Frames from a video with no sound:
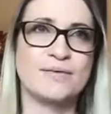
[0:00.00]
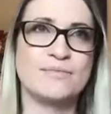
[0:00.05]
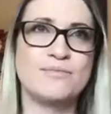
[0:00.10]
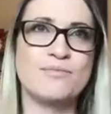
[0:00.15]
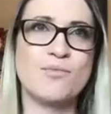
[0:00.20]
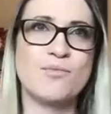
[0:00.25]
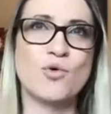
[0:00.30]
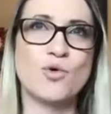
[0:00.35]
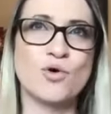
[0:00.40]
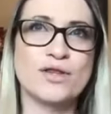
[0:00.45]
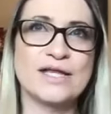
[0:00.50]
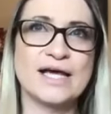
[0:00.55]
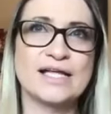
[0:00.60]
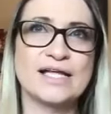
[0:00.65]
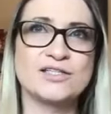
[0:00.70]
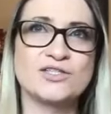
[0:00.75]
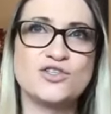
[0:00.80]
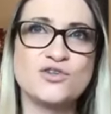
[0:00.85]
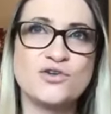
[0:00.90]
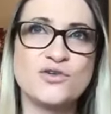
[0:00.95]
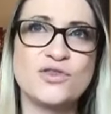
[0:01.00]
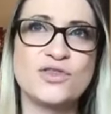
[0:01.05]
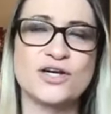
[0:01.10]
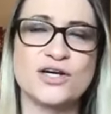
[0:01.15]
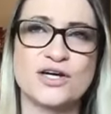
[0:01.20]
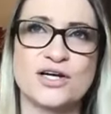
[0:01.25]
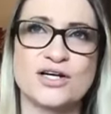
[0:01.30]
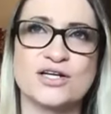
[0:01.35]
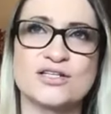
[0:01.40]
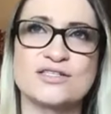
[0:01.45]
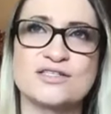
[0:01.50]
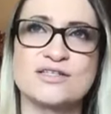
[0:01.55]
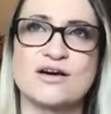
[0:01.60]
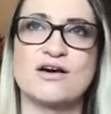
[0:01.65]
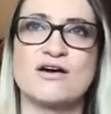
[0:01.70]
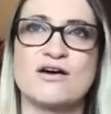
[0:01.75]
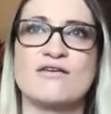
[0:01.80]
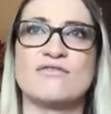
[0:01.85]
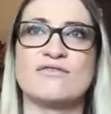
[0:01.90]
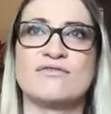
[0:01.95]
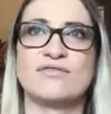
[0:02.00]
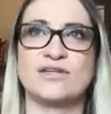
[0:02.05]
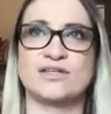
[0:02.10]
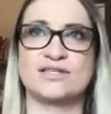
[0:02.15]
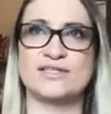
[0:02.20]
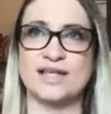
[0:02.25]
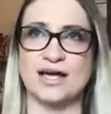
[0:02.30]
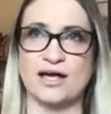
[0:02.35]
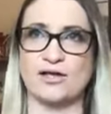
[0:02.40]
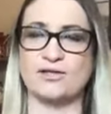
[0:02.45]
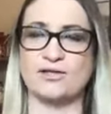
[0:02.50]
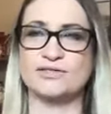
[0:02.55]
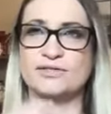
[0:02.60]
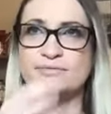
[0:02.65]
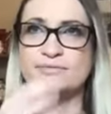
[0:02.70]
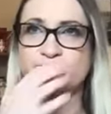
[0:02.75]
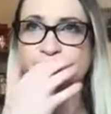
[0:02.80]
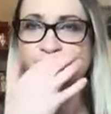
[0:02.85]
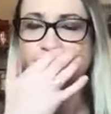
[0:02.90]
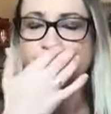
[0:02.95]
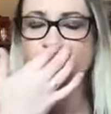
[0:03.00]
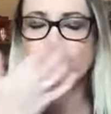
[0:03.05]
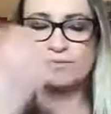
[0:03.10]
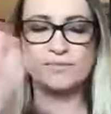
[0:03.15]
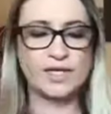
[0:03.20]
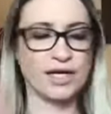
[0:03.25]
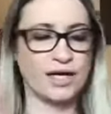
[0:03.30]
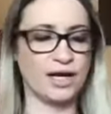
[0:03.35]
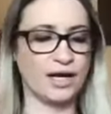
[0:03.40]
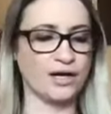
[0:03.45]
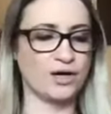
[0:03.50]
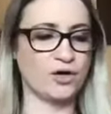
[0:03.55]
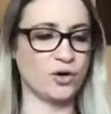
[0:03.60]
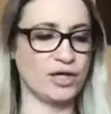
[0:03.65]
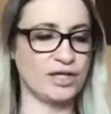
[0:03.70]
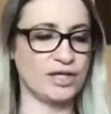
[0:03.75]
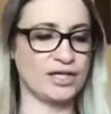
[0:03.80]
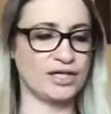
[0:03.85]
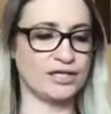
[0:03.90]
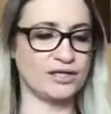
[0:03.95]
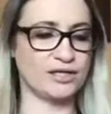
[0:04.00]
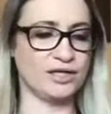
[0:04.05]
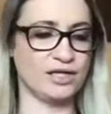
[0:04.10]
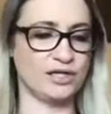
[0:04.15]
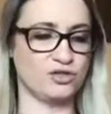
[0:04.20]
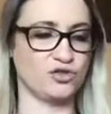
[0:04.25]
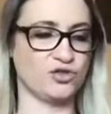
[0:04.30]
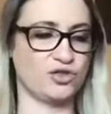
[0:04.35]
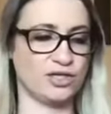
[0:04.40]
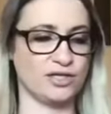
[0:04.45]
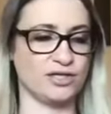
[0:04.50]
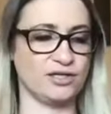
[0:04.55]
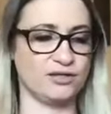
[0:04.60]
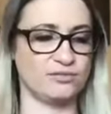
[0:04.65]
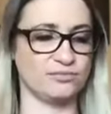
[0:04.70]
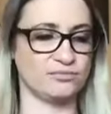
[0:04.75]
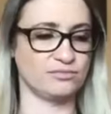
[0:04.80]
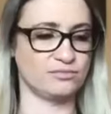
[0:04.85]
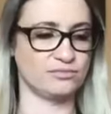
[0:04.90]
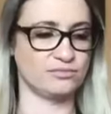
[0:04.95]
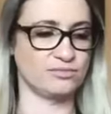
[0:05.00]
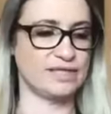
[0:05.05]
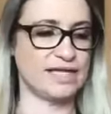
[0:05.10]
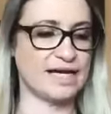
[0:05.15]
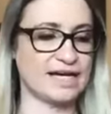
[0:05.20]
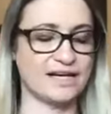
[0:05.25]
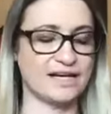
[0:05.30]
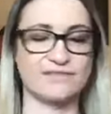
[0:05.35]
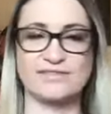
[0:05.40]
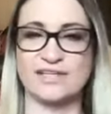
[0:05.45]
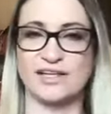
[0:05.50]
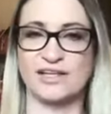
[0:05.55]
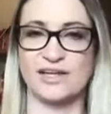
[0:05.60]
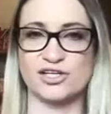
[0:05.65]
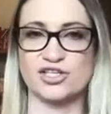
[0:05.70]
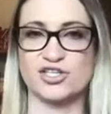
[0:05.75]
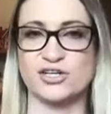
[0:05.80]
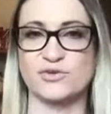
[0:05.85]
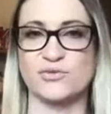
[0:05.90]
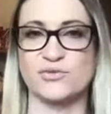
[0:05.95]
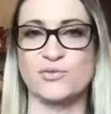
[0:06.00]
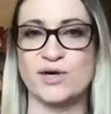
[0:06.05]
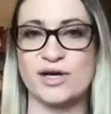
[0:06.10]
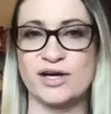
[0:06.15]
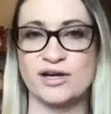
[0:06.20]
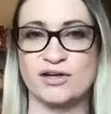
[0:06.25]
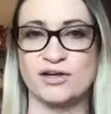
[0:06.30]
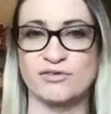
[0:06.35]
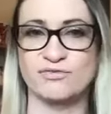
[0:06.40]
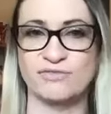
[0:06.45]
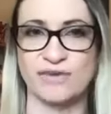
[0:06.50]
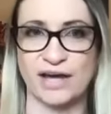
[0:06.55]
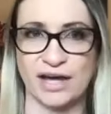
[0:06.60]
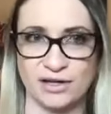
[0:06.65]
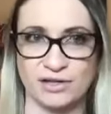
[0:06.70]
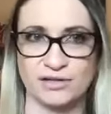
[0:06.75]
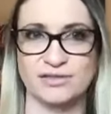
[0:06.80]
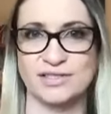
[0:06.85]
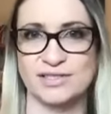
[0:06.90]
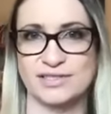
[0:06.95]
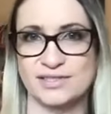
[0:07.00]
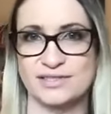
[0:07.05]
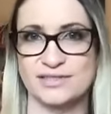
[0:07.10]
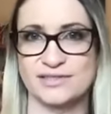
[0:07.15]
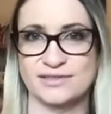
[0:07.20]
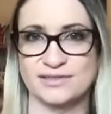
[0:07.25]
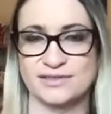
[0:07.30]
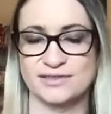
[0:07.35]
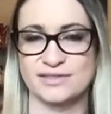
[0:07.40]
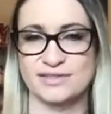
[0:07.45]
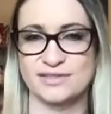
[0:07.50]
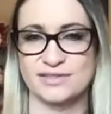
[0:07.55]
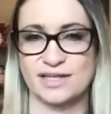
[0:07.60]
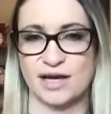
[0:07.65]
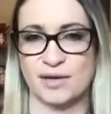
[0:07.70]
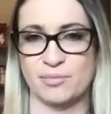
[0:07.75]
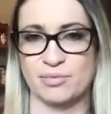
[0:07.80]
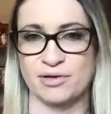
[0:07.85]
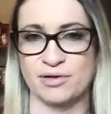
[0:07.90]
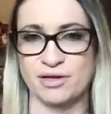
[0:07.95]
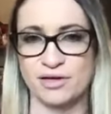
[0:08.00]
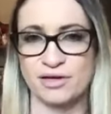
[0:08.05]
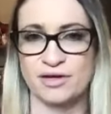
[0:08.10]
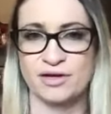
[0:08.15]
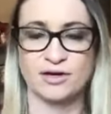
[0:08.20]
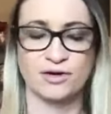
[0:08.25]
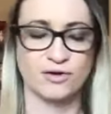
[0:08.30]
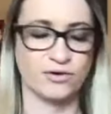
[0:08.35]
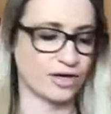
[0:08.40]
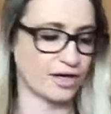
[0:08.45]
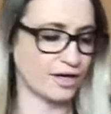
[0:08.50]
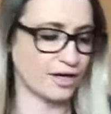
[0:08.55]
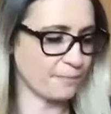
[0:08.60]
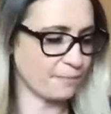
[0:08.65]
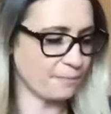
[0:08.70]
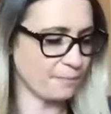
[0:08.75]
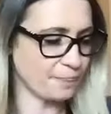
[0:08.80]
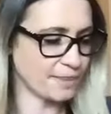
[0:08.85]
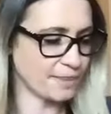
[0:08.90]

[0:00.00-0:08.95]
More than 2/3 of the cells going into the negative selection will fail this step. Okay.